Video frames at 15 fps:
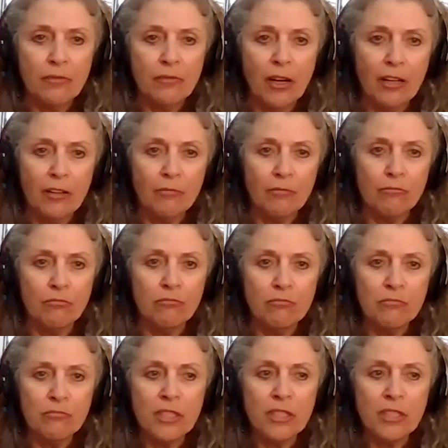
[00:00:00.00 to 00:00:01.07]
of,
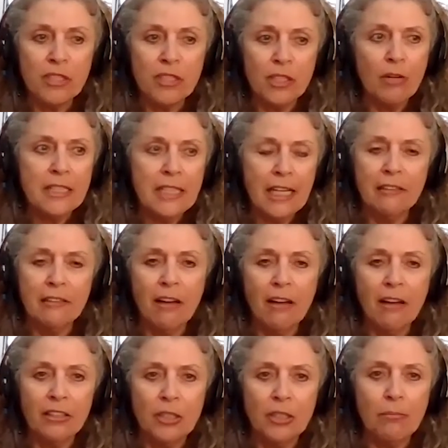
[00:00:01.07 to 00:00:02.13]

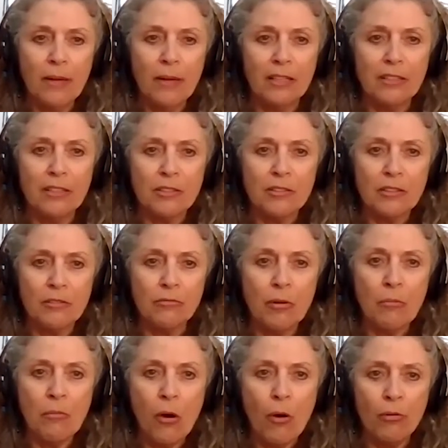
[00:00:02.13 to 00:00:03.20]
technology-based,
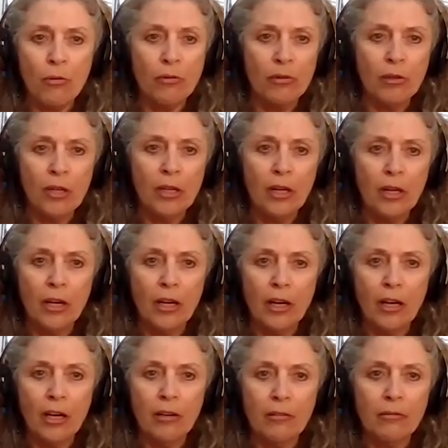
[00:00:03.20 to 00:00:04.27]
remote,
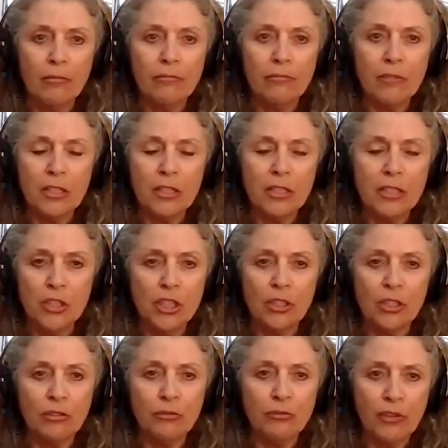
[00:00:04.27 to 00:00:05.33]

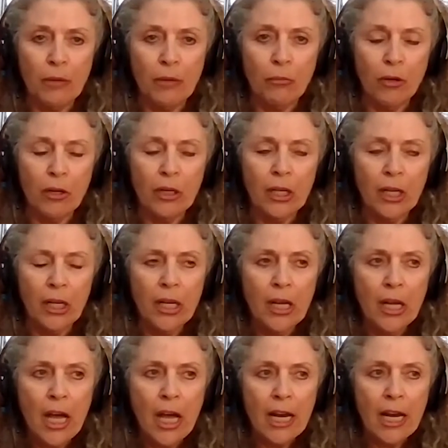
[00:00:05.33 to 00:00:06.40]
digital framework.
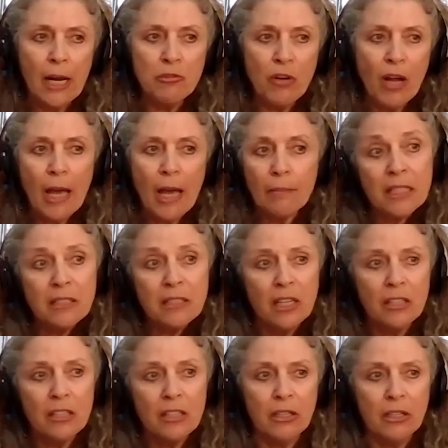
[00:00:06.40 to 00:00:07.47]
And I'm
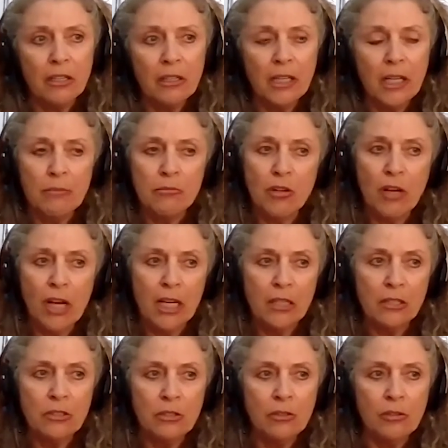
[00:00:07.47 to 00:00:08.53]
listening to her, and I'm trying
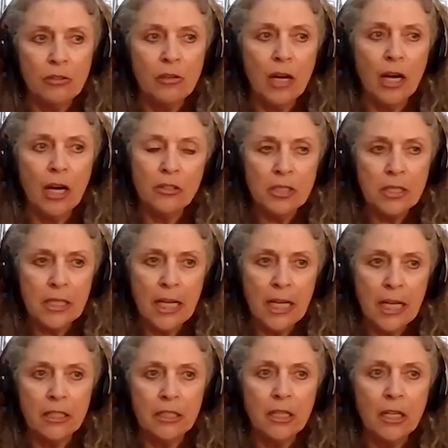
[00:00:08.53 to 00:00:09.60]
to
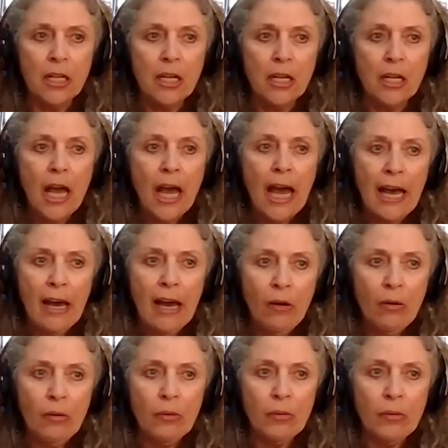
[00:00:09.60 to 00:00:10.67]
understand
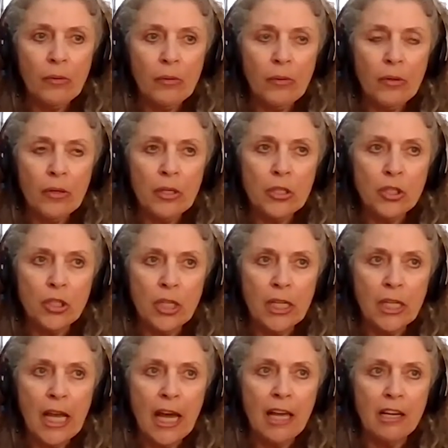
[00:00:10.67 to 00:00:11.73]
how she
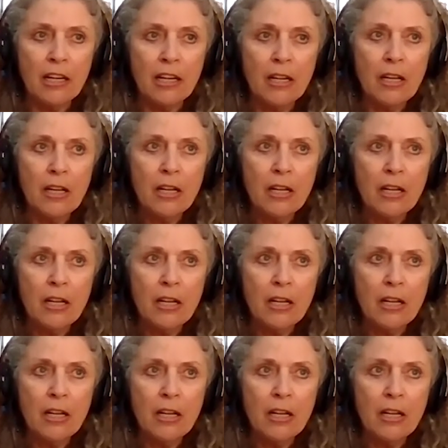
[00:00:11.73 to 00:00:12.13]
can